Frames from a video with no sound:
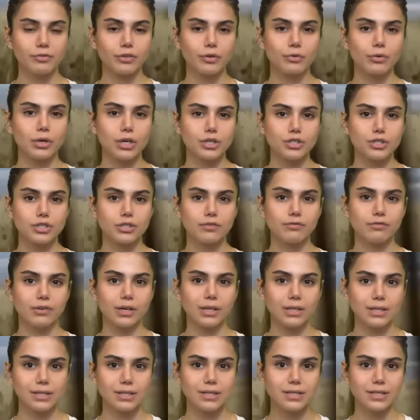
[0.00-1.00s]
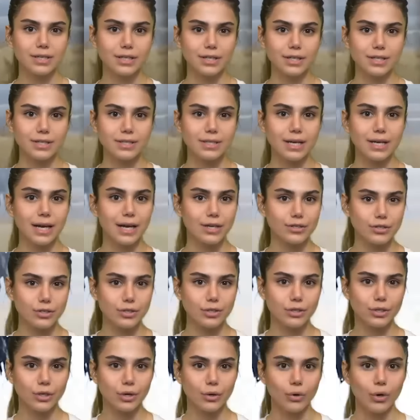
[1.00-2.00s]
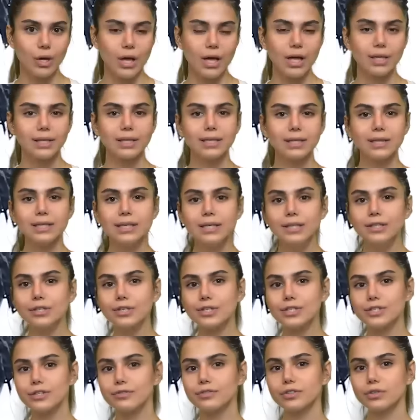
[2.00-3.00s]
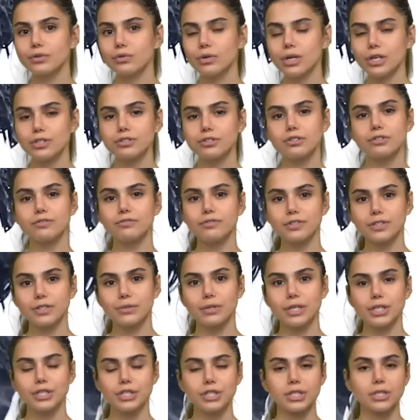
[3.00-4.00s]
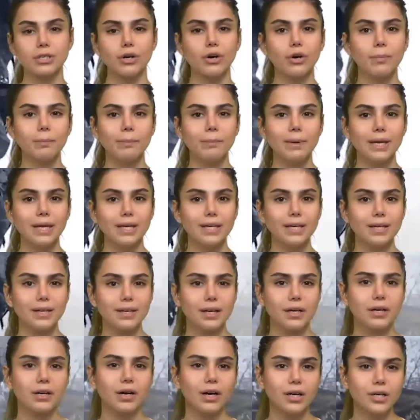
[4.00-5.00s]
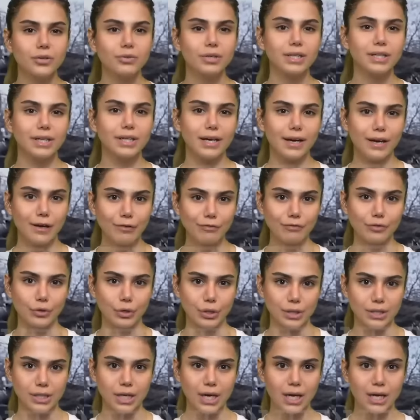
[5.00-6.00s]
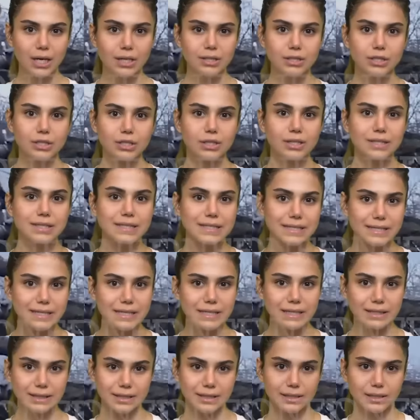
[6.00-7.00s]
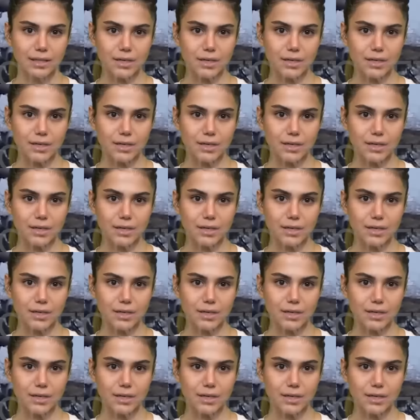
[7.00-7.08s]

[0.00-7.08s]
the Russian volunteers, as you know, the leaders of the Russian Federation are making a concrete effort to conceal the